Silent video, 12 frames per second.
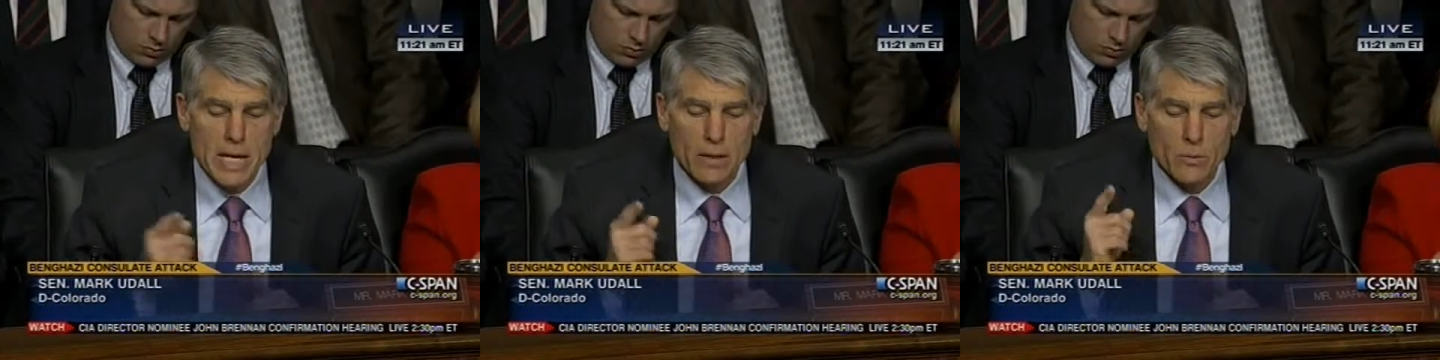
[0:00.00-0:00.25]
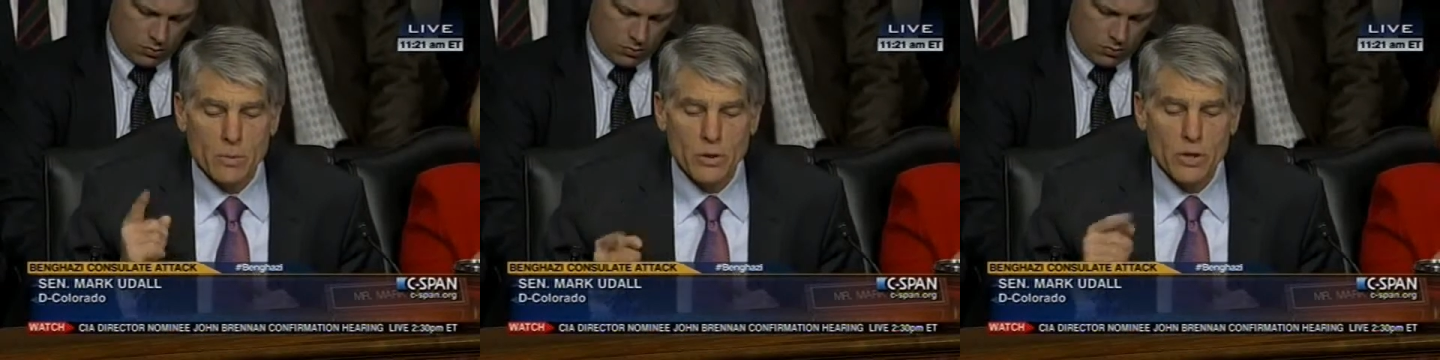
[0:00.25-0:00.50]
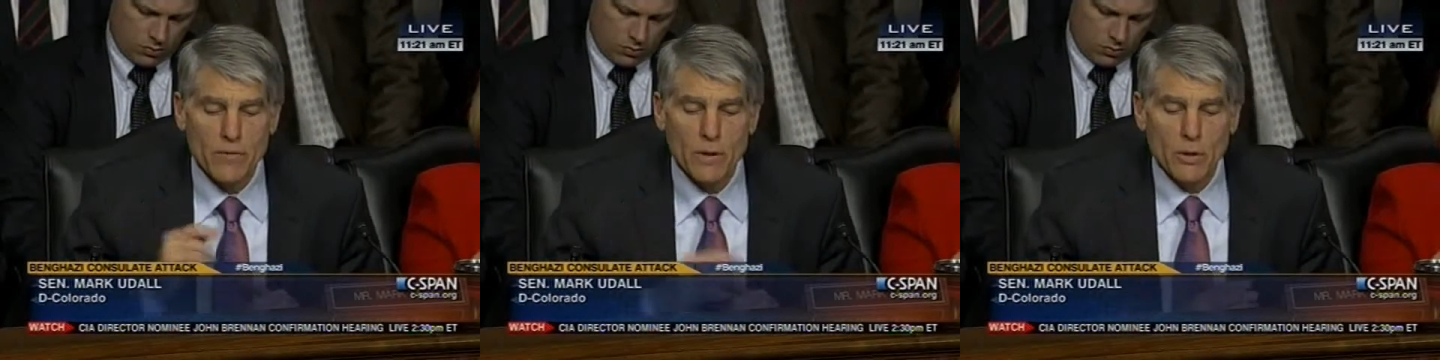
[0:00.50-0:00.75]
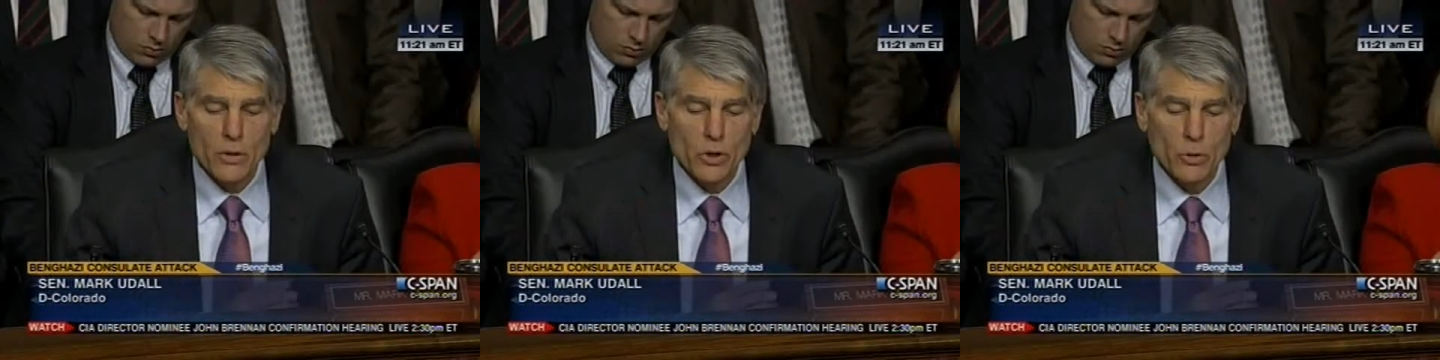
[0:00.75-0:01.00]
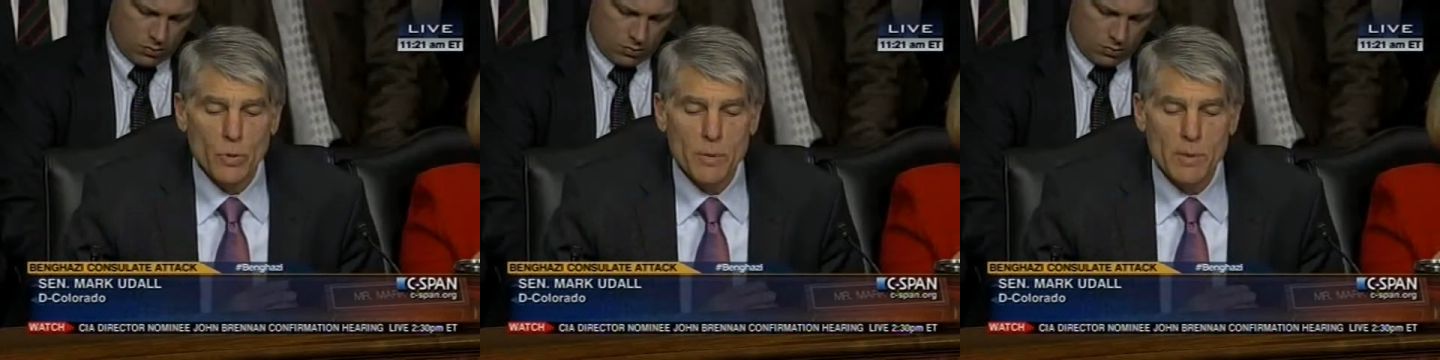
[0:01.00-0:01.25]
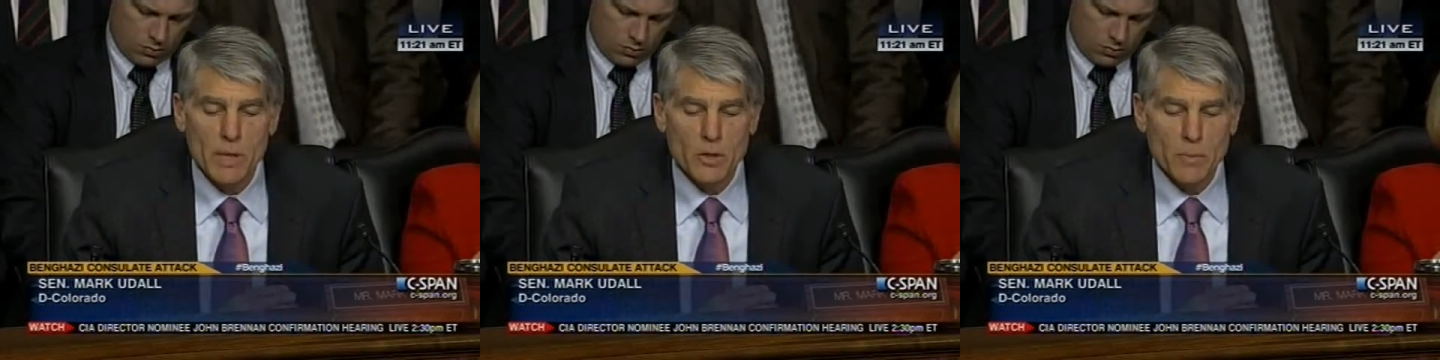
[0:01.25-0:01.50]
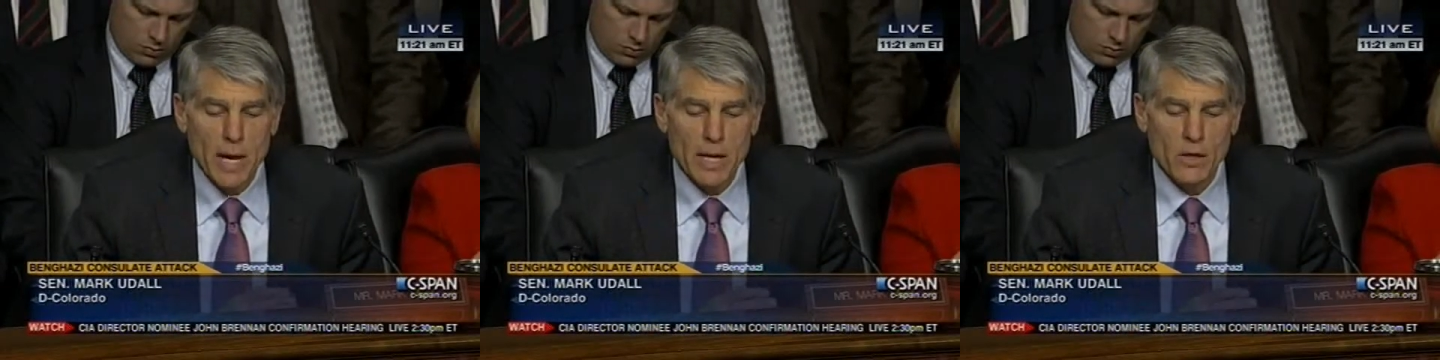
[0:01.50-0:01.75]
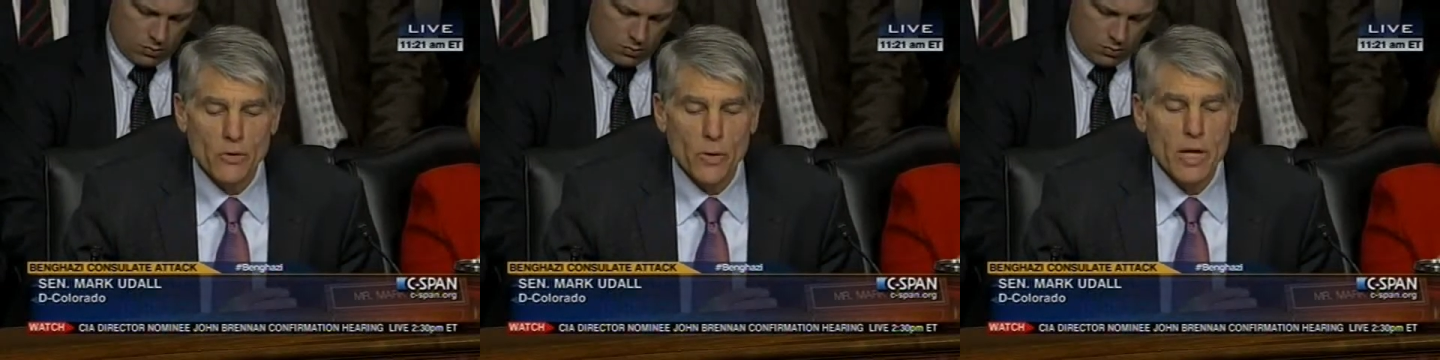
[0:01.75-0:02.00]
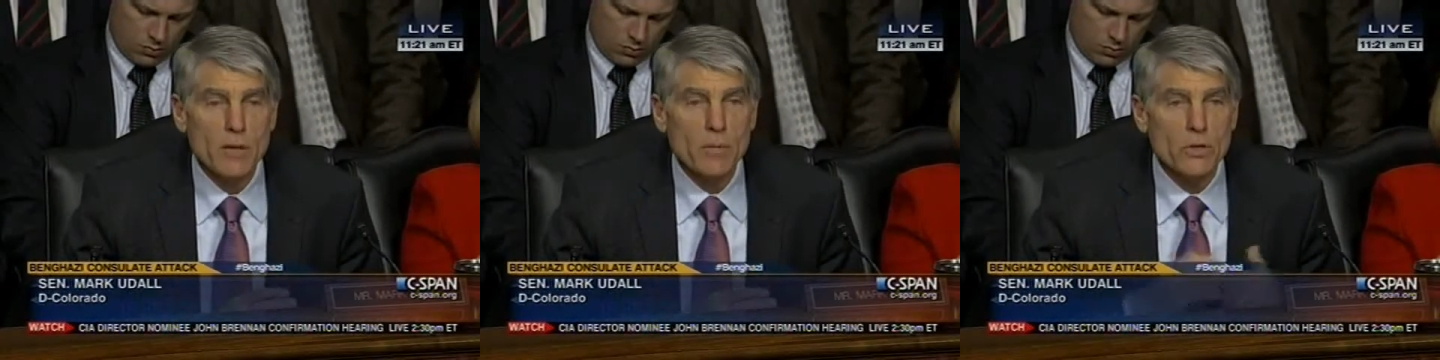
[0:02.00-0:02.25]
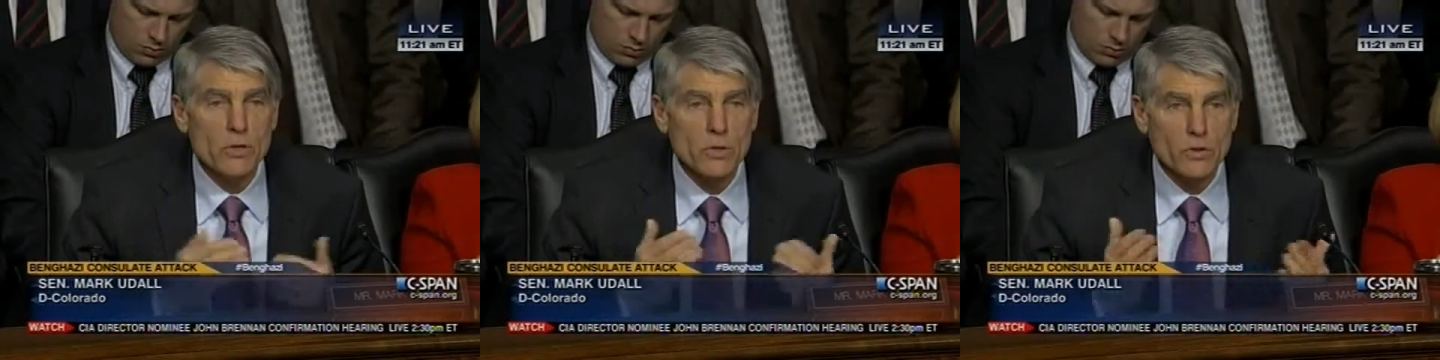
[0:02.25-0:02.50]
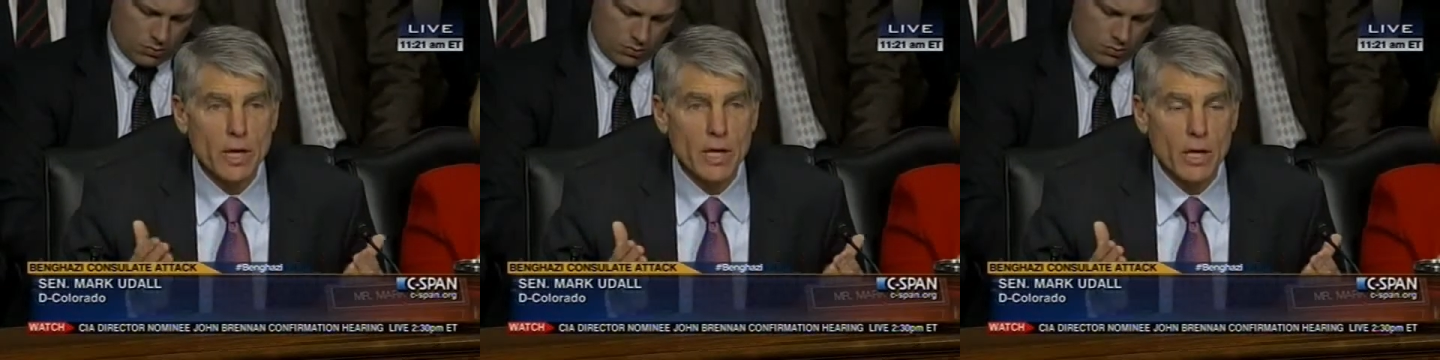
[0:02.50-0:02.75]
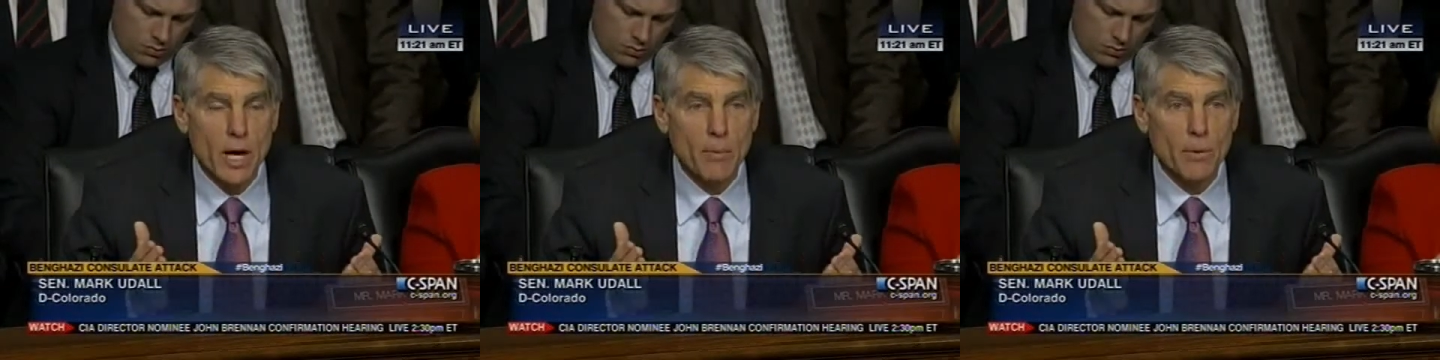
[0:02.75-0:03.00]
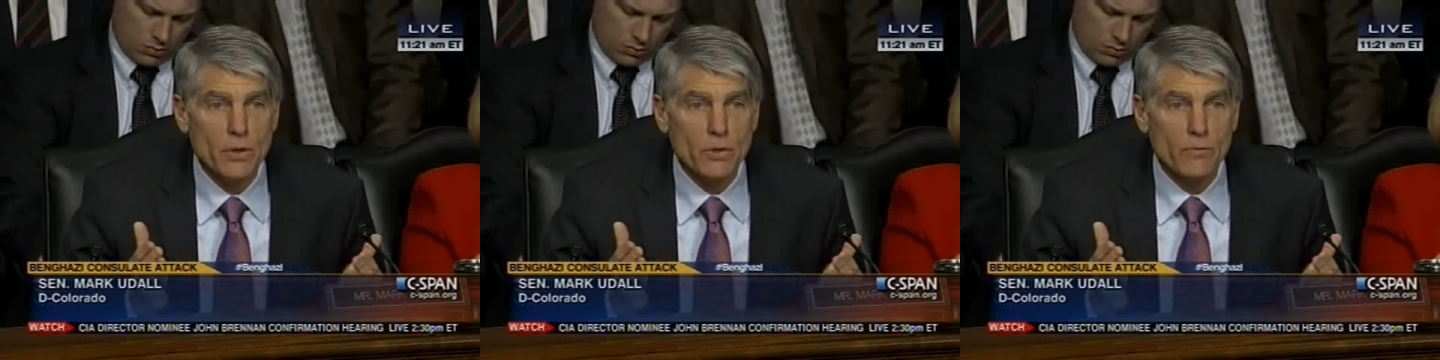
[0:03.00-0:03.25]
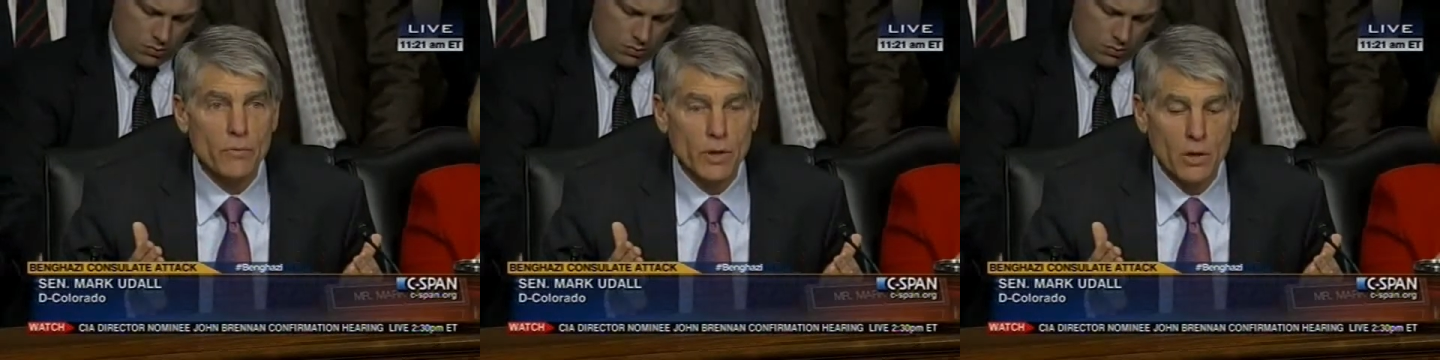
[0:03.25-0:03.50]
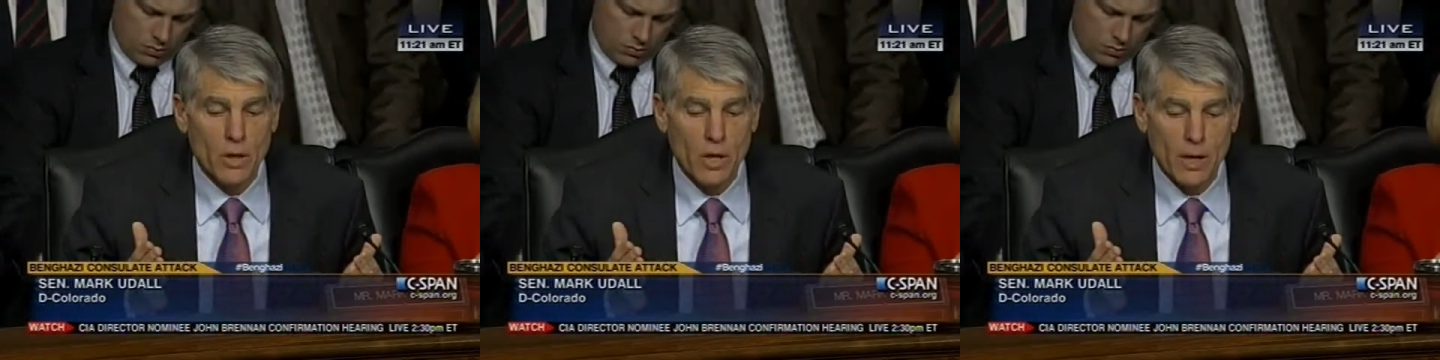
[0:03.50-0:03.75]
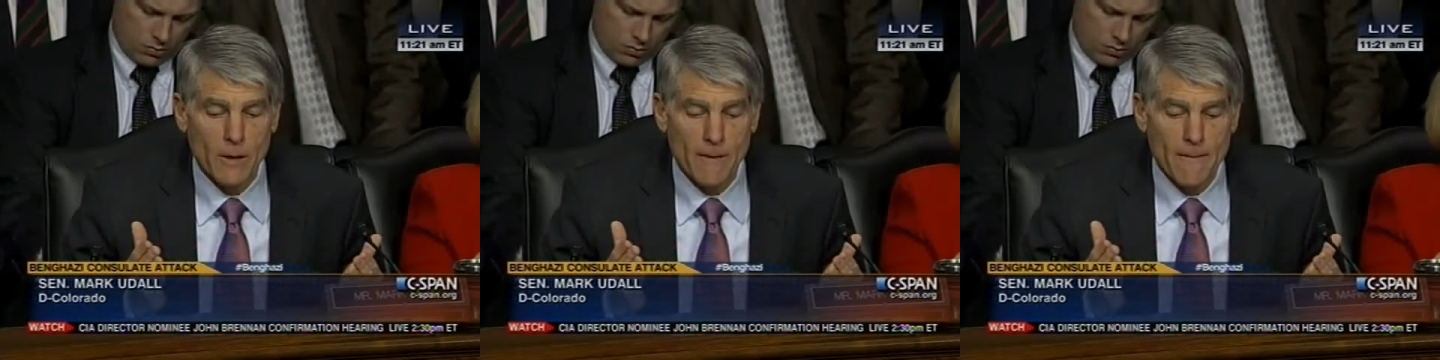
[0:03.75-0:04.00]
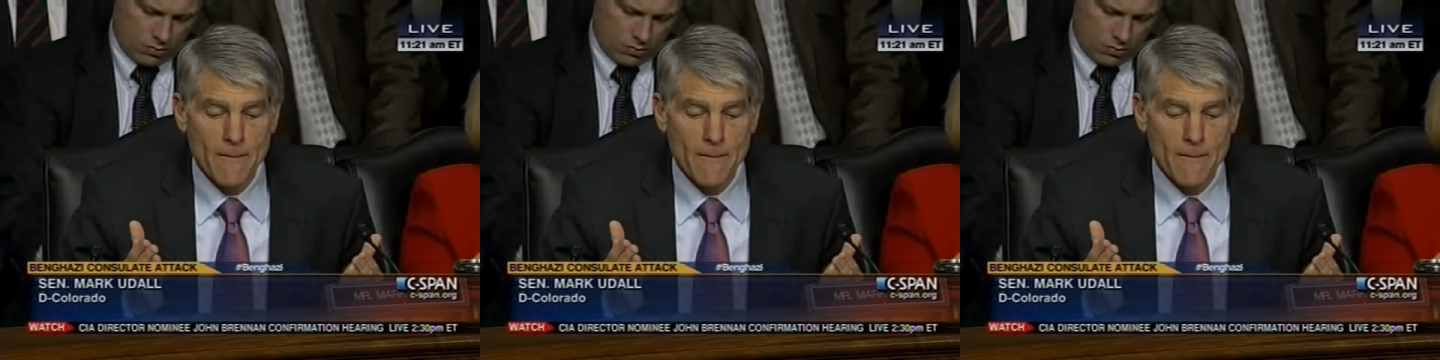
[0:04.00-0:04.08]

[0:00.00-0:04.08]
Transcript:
Speaker 1: And specifically, should we be expanding training missions like Operation Flintlock